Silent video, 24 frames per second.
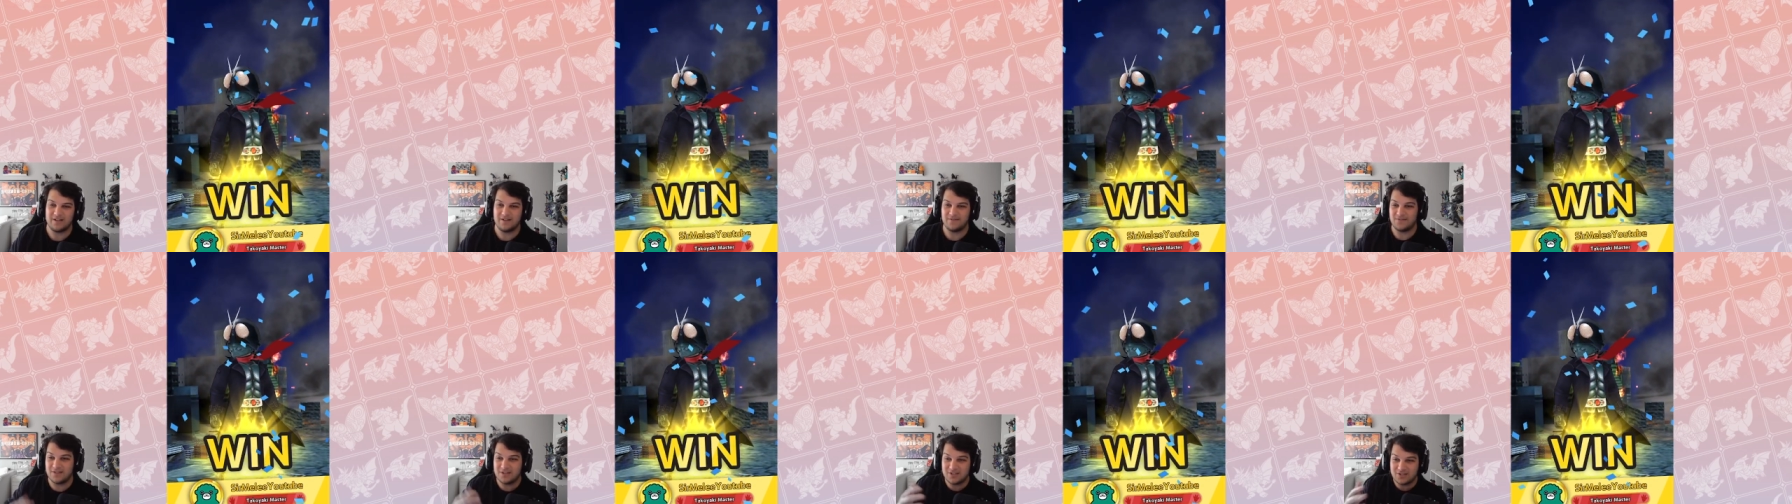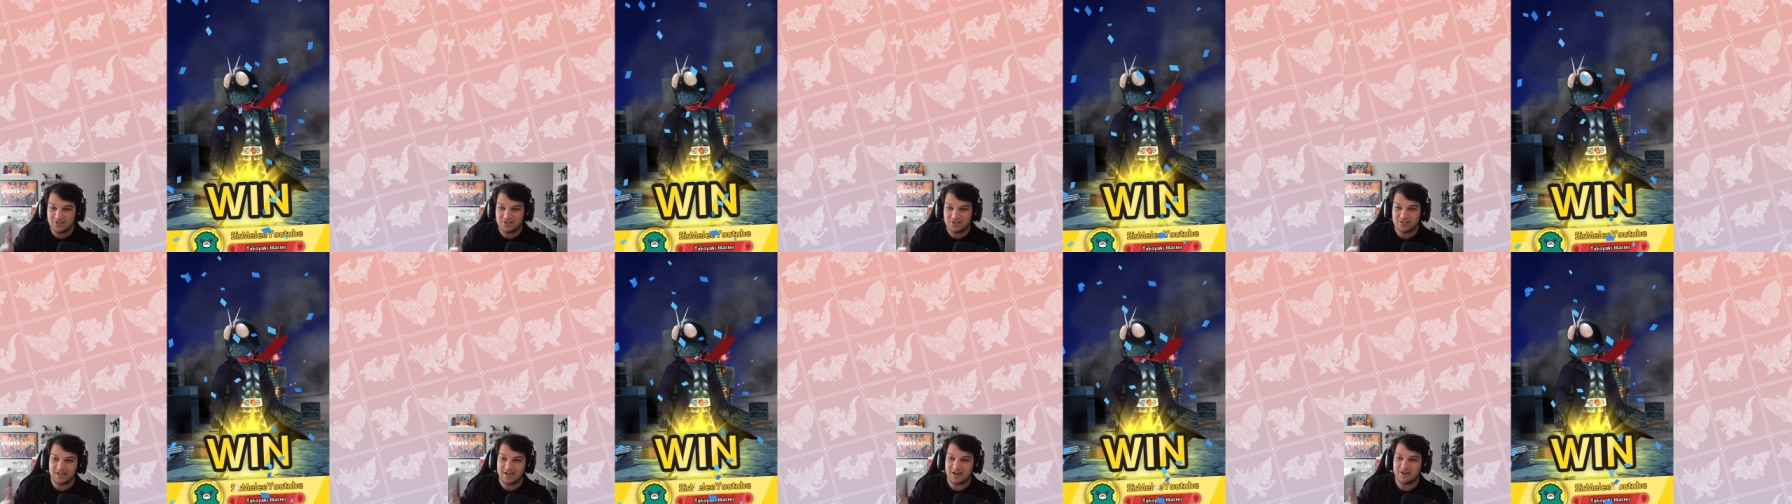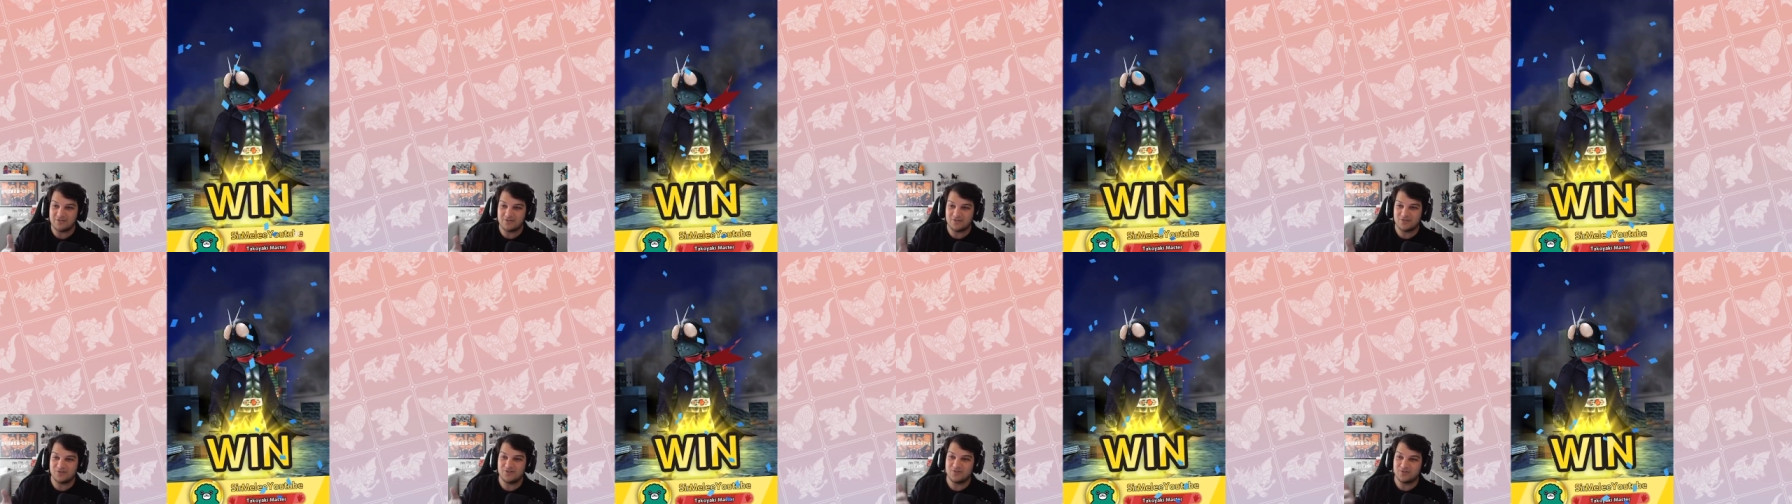If these
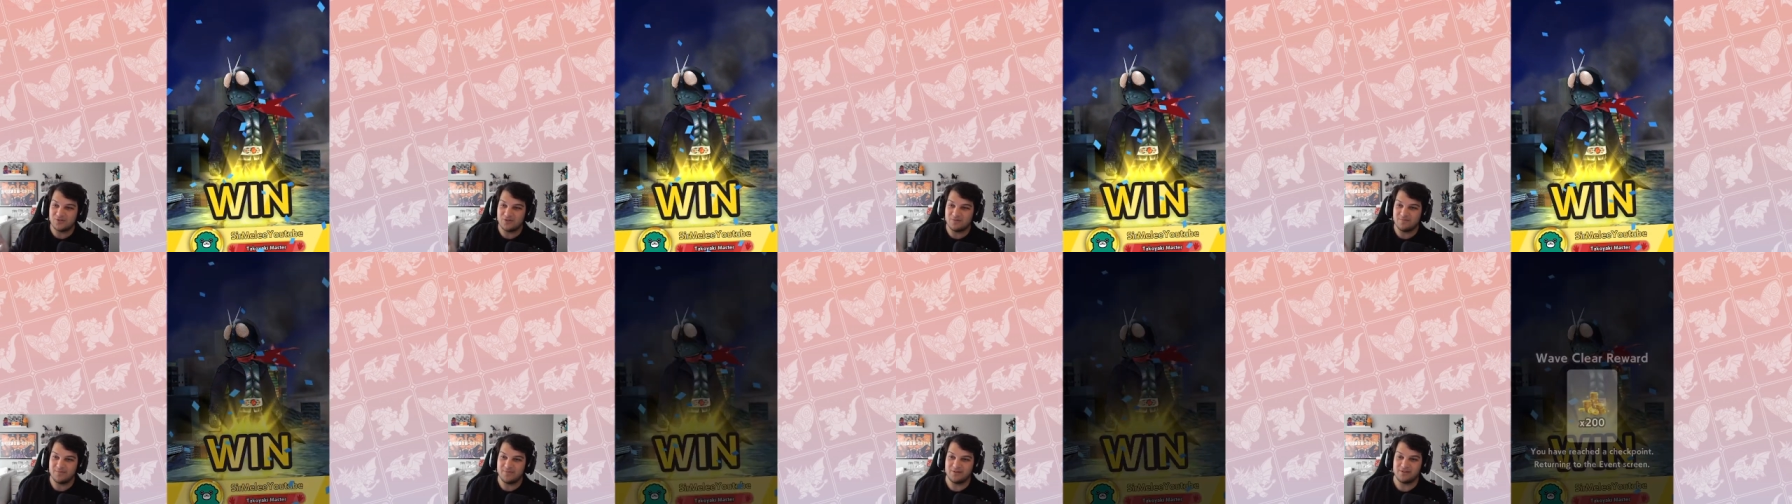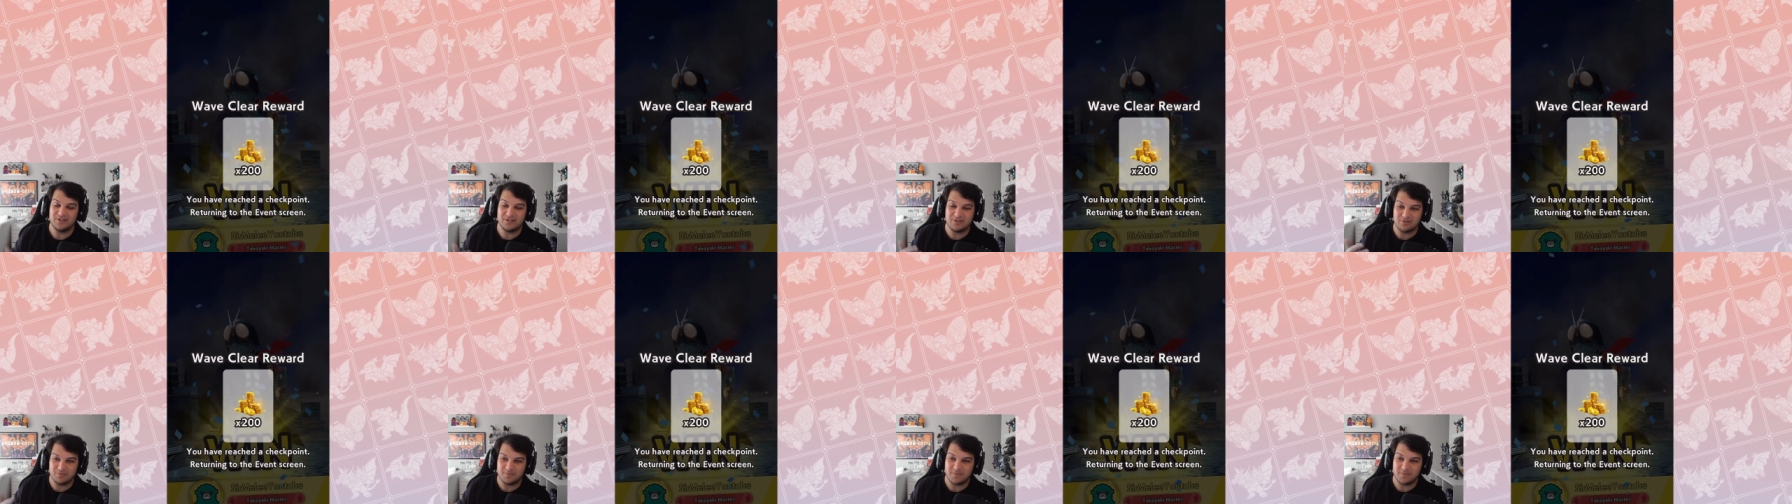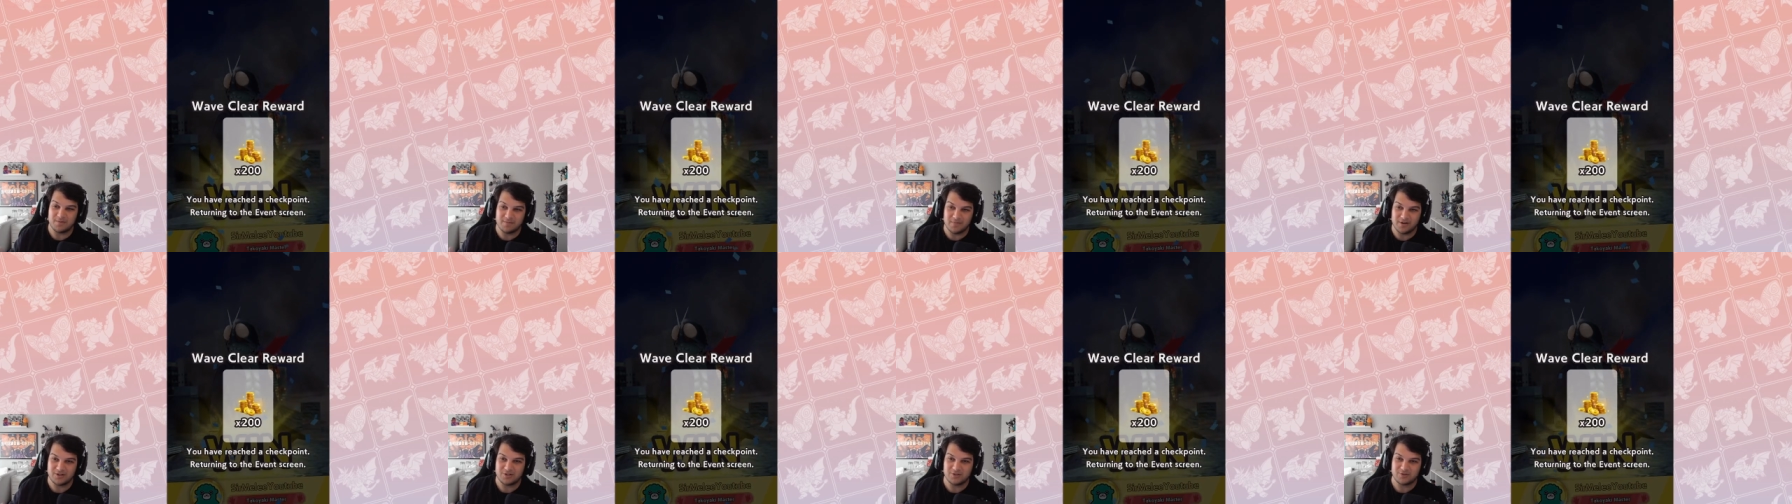characters use their abilities, it'd
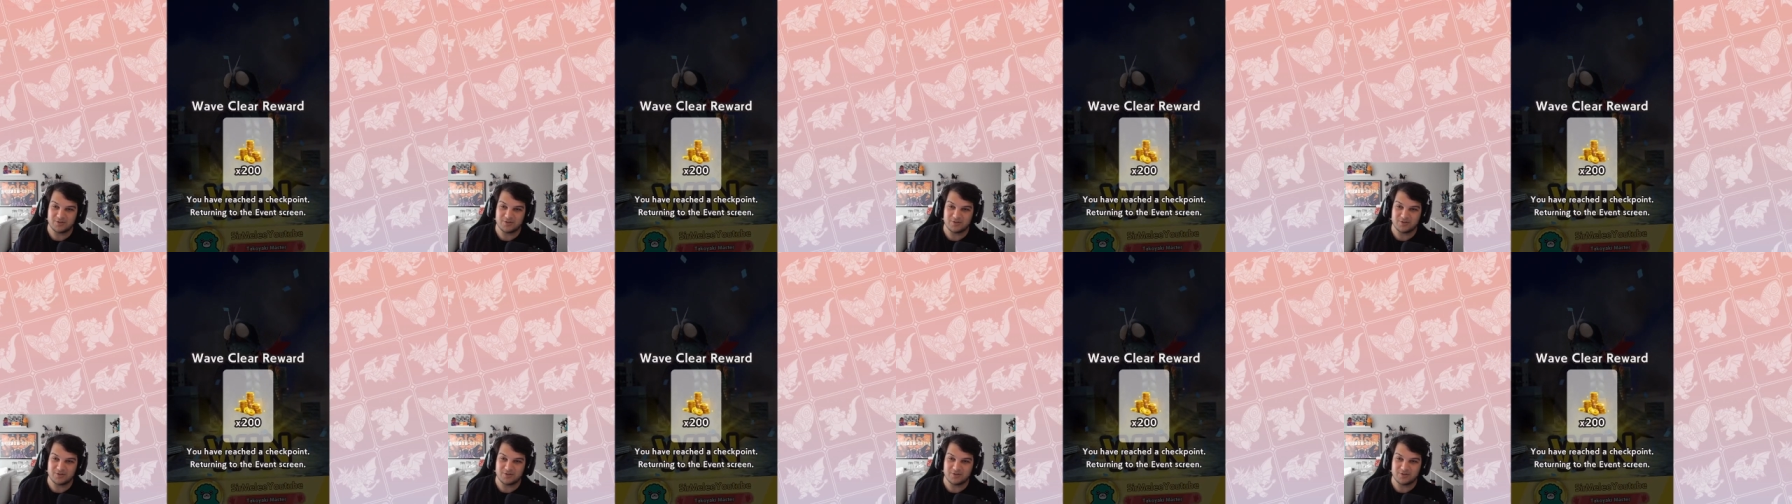be